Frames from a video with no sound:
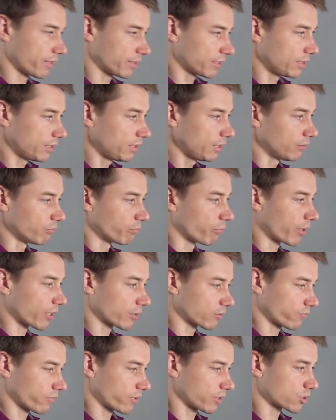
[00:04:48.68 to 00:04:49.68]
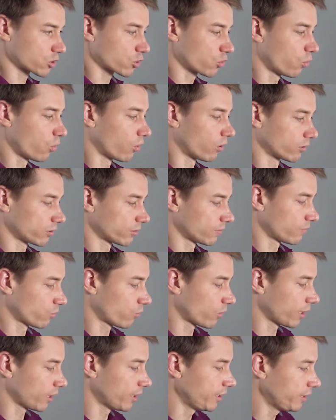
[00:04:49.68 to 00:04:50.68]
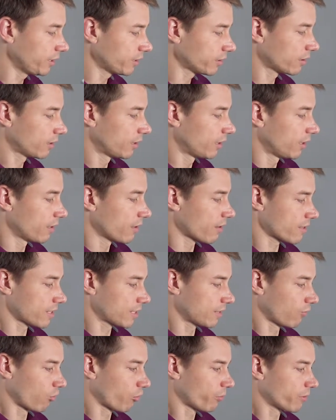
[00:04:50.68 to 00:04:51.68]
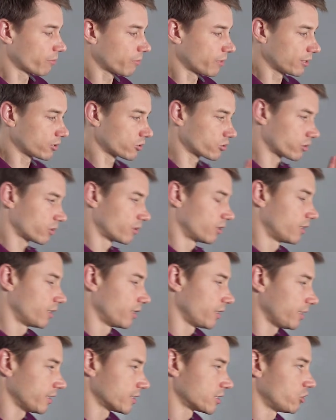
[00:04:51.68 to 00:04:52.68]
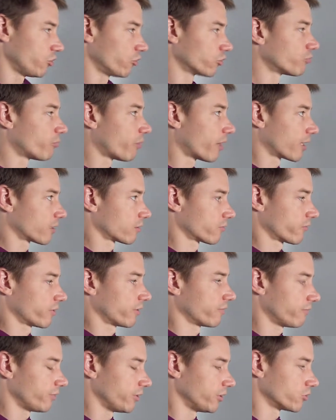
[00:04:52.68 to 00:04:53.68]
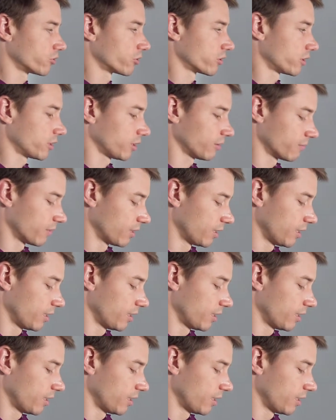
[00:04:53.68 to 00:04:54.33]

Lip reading: team, part of the squad. Well, here the development manager is not part of the feature team.